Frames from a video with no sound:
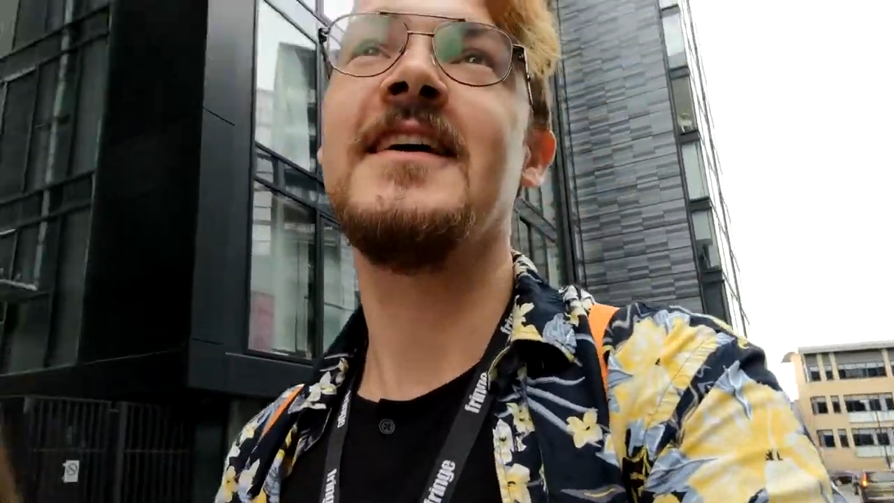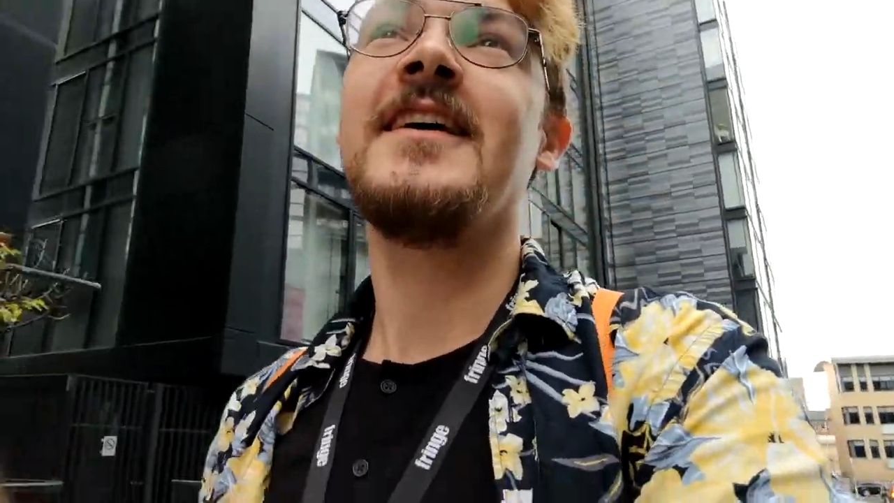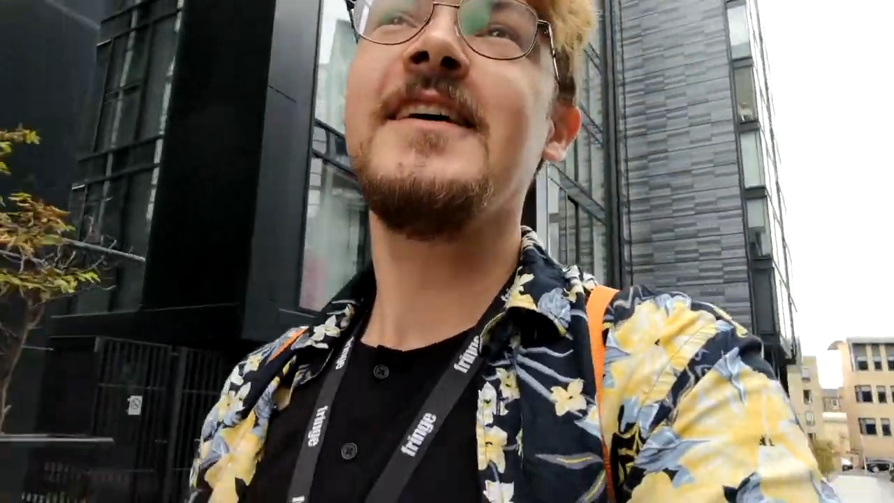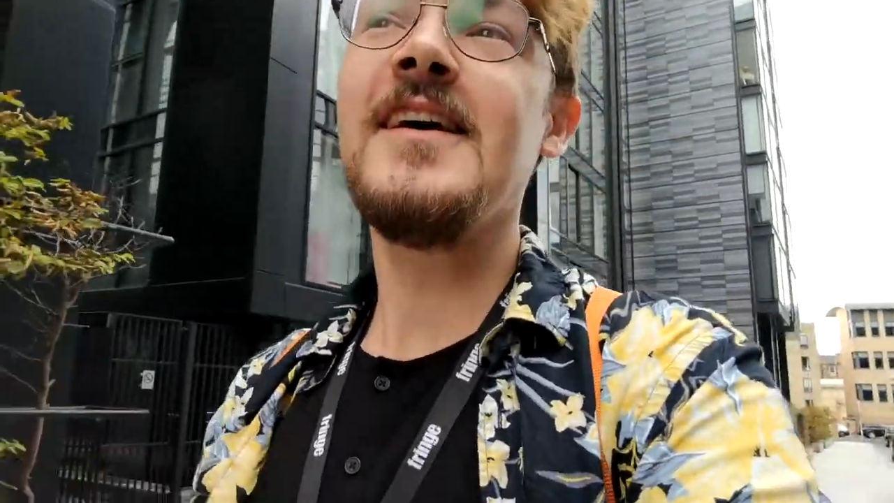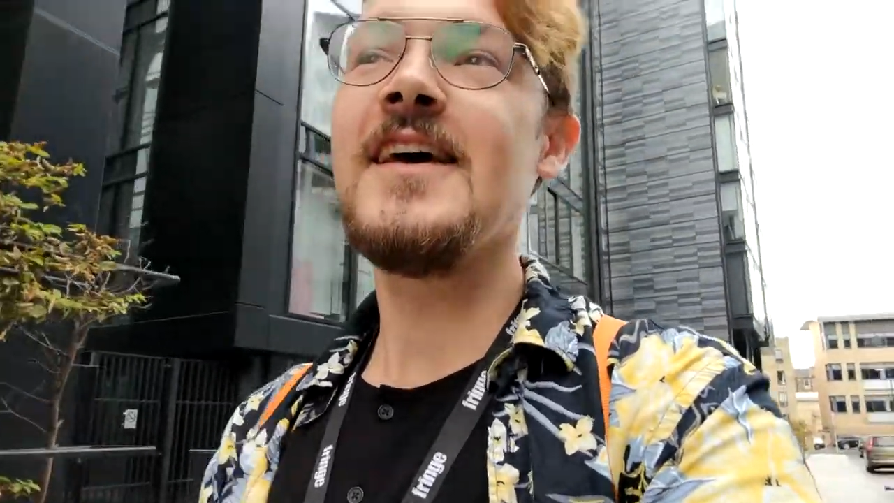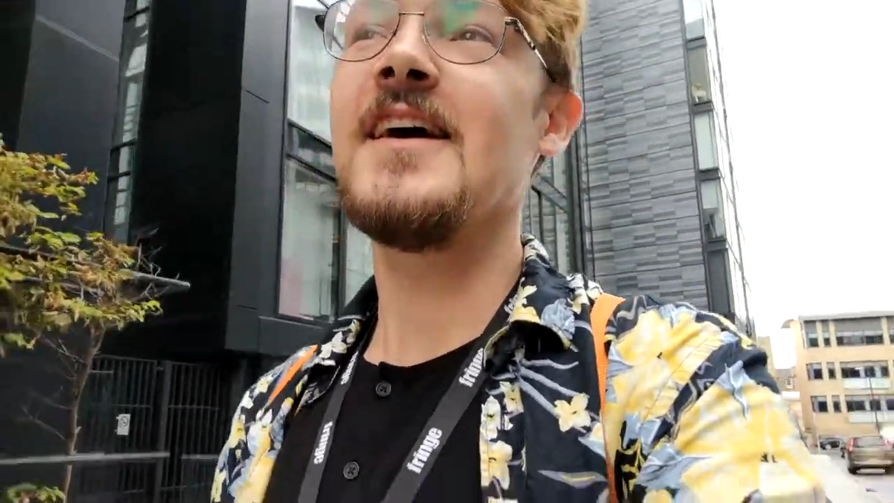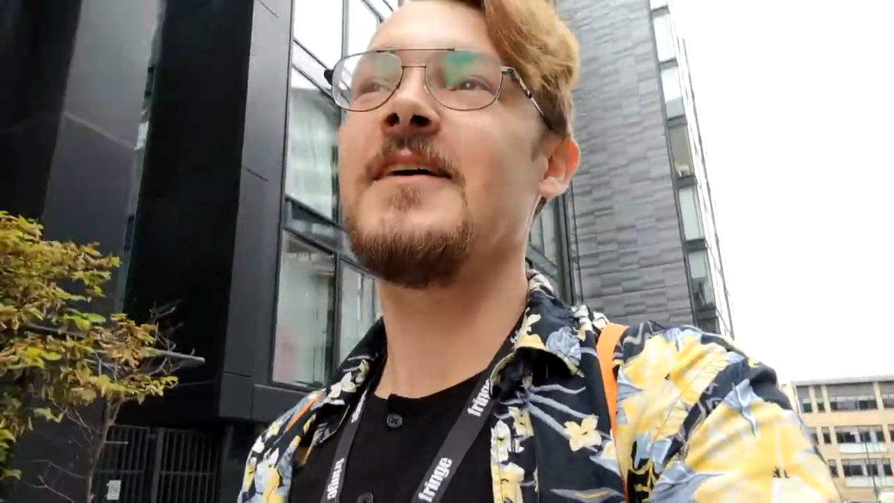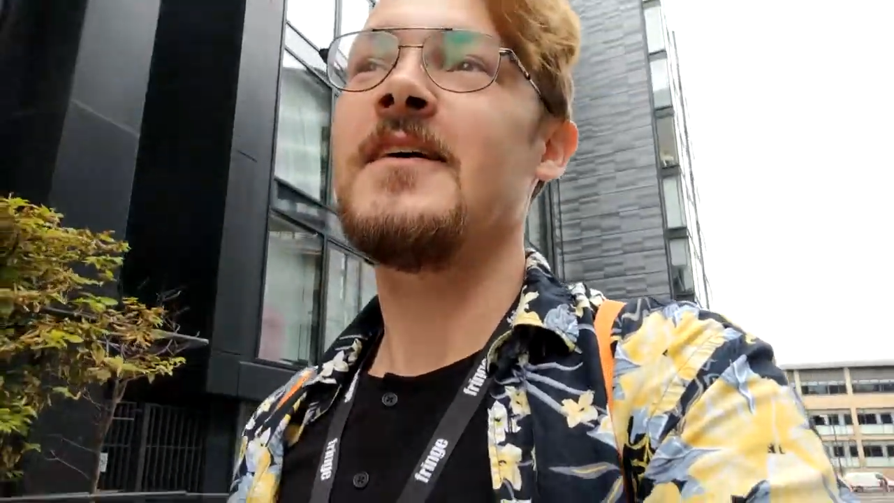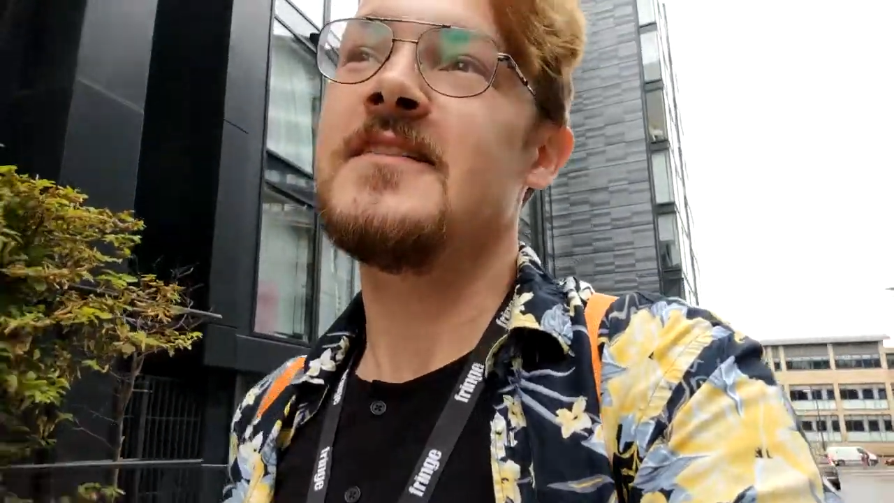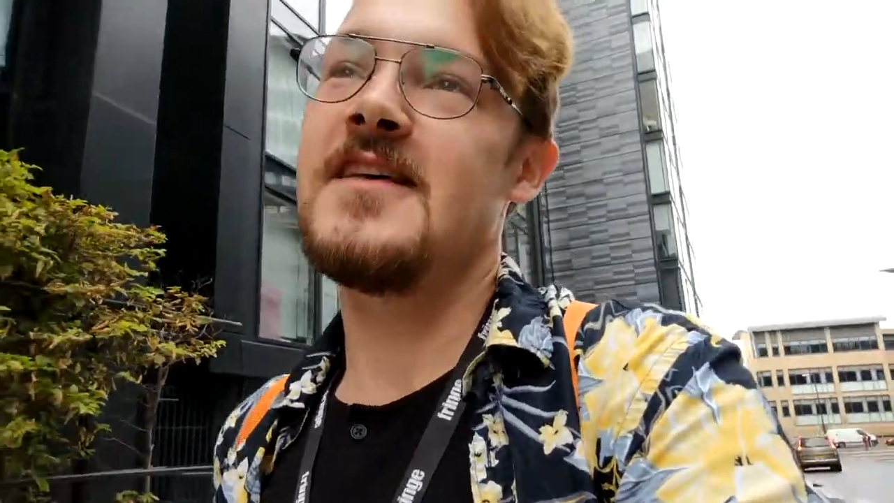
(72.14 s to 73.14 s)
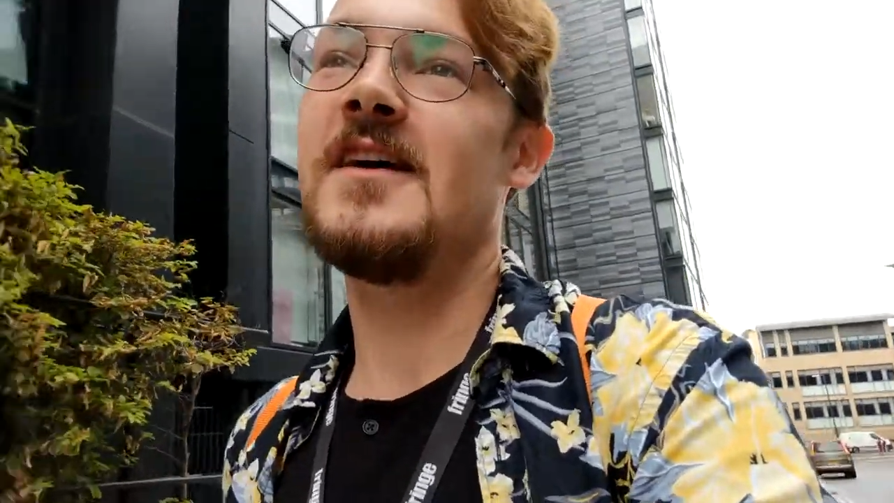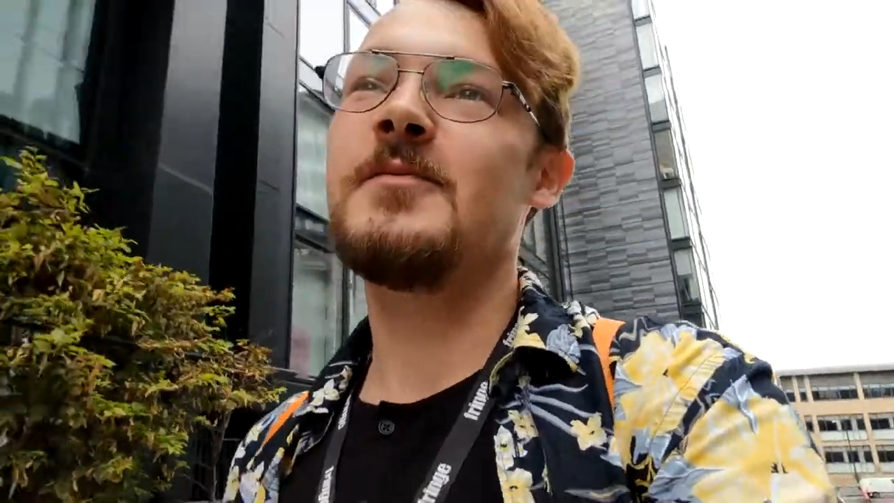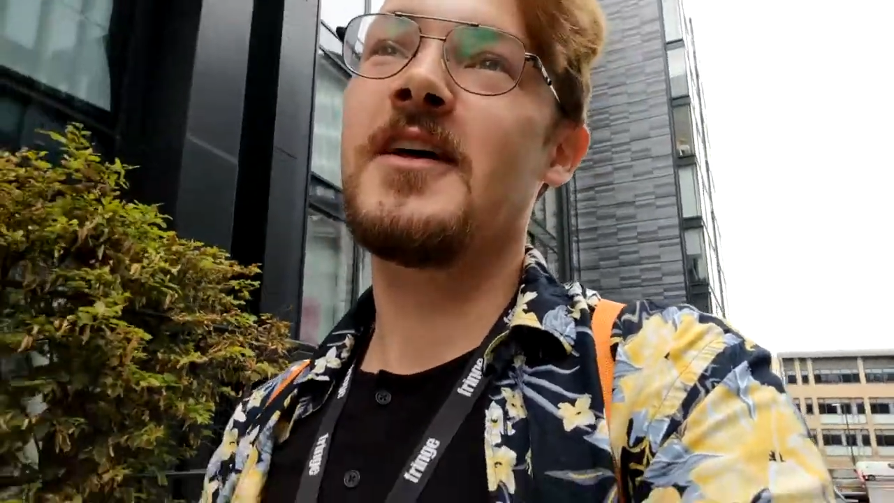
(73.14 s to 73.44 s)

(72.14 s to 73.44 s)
Look at my chin. So we're gonna